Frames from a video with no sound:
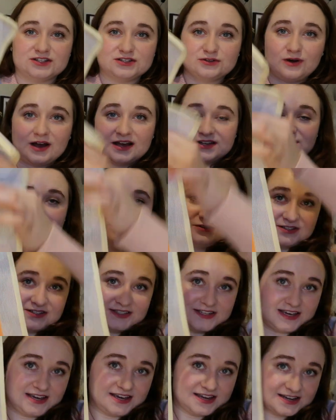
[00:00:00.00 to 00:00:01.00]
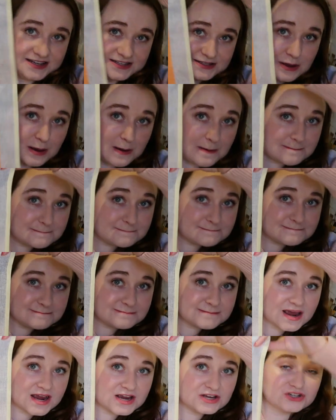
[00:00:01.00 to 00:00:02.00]
So as you can see, it is
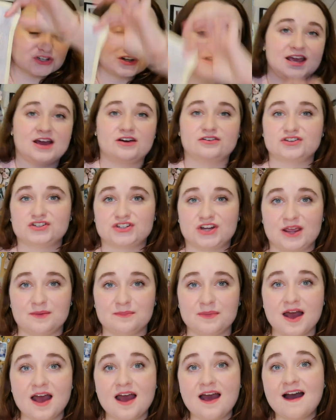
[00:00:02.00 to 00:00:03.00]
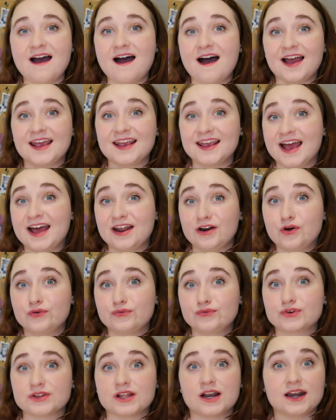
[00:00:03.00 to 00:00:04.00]
majorly out of shape. I cannot
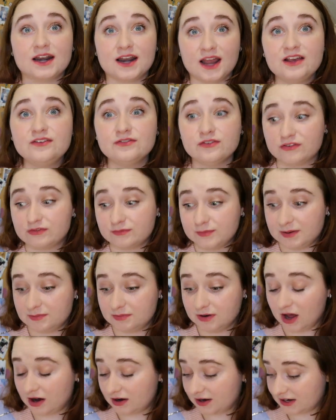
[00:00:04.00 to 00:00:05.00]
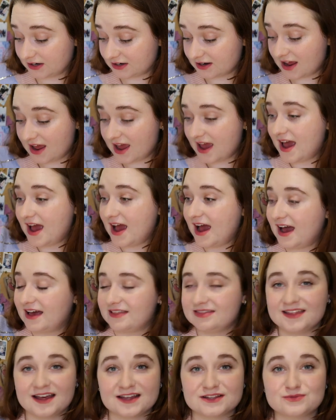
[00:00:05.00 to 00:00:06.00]
for the life of me block it,
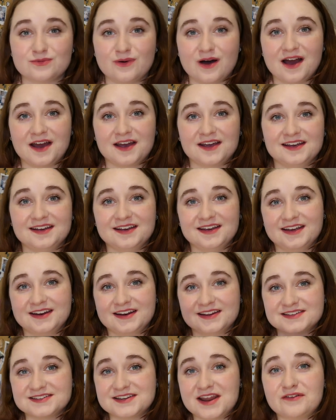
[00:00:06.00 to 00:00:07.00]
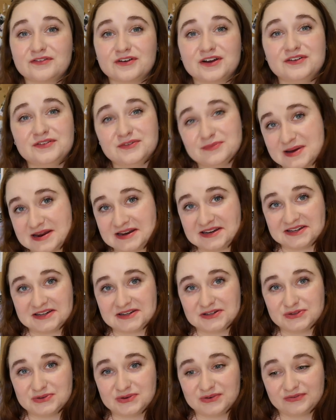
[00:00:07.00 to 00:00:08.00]
and that's why it has never even made it
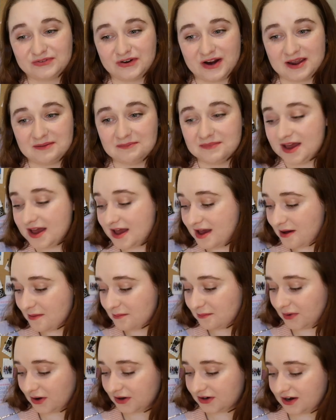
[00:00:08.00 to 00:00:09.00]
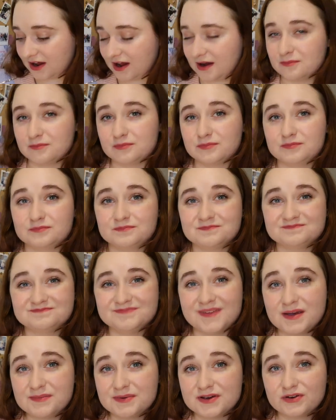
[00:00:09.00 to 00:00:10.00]
into a frame. But I'm
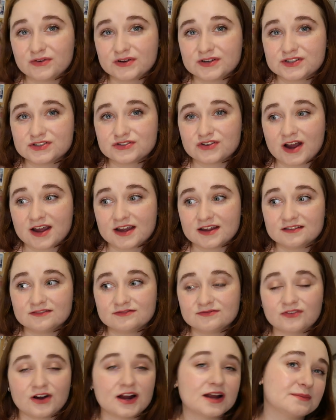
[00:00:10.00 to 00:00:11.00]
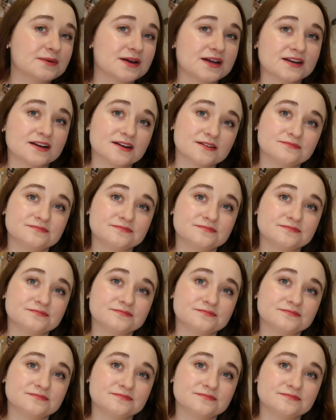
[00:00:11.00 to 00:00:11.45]
maybe going to try and frame it.